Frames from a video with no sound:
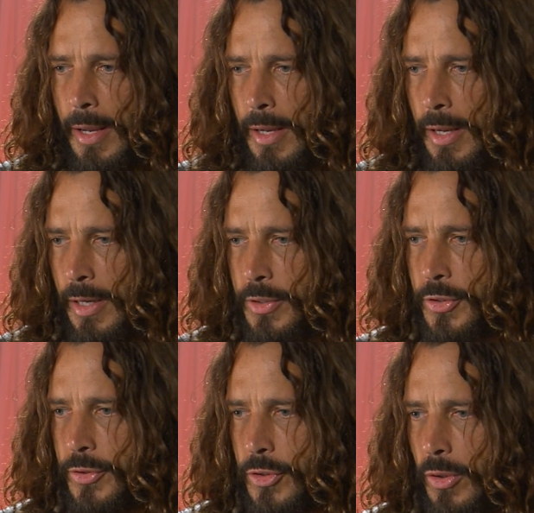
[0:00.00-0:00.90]

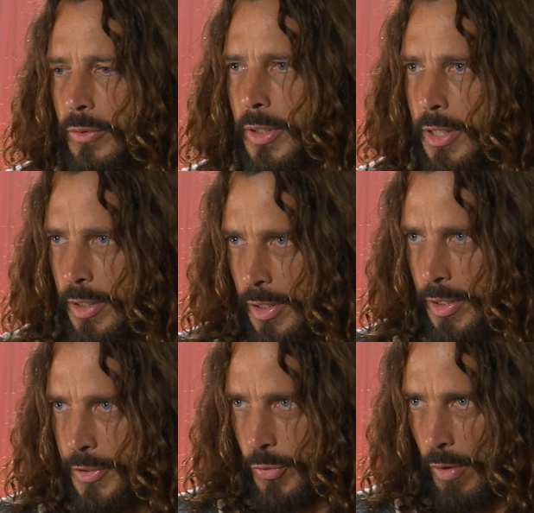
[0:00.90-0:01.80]
his children
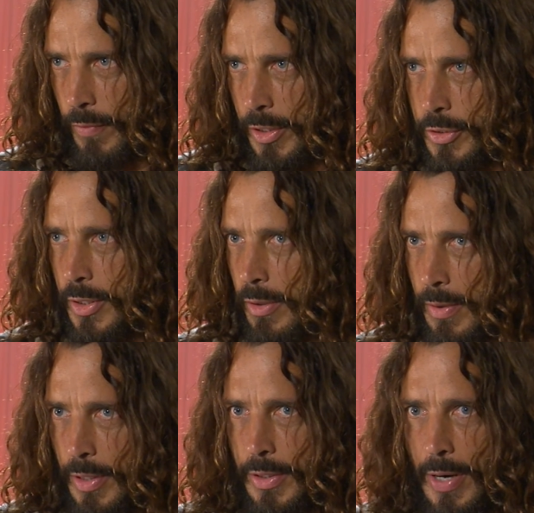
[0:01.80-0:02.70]
in his orphanage
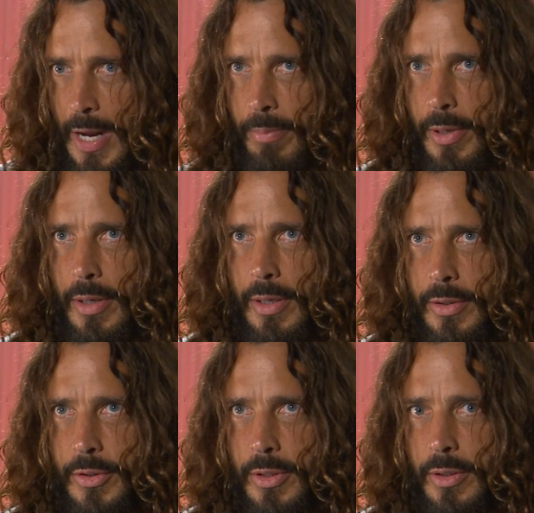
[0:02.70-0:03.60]
and they're happy and
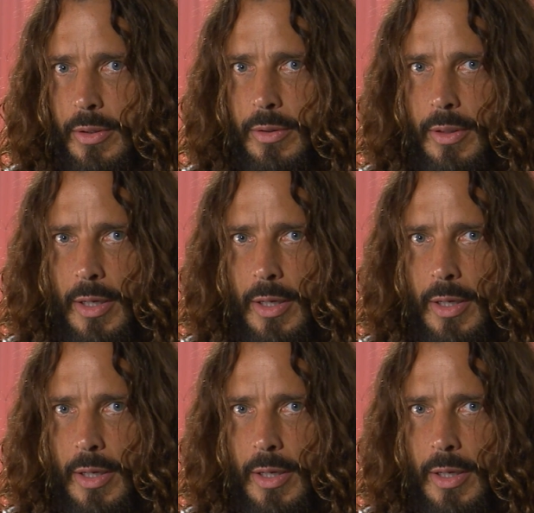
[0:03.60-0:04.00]
it's good.